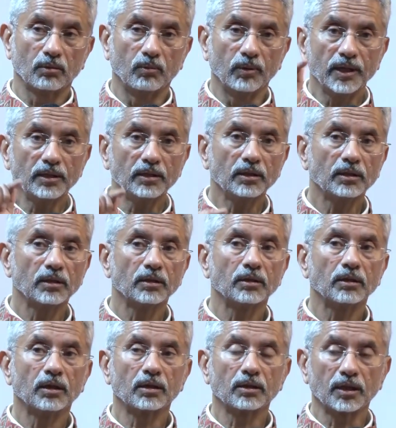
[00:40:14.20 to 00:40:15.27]
when
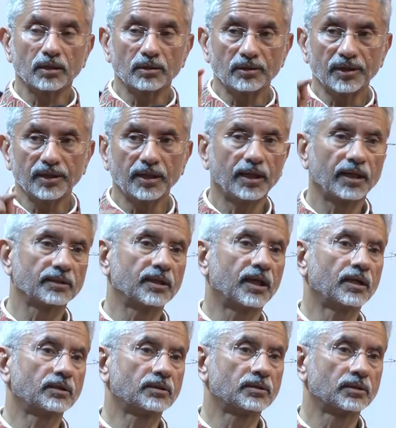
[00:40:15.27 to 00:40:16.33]
a country like
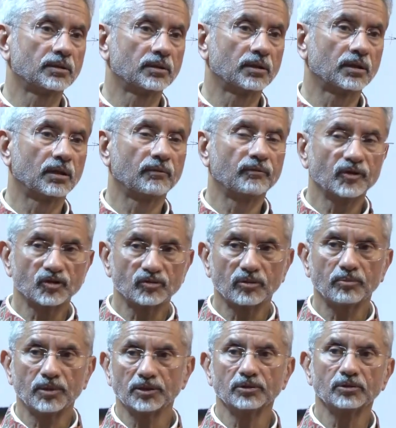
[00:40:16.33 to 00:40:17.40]
that, a
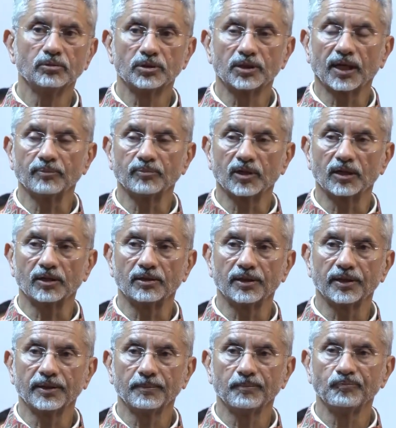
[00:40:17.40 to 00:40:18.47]
Vishbandhu type
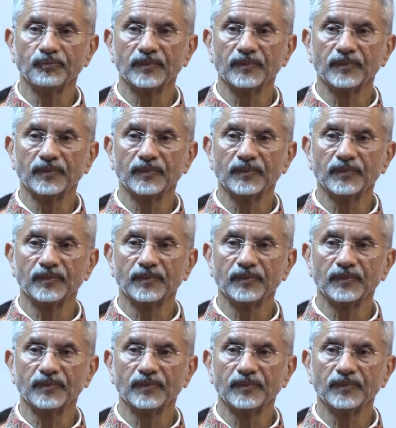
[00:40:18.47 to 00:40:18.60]
country,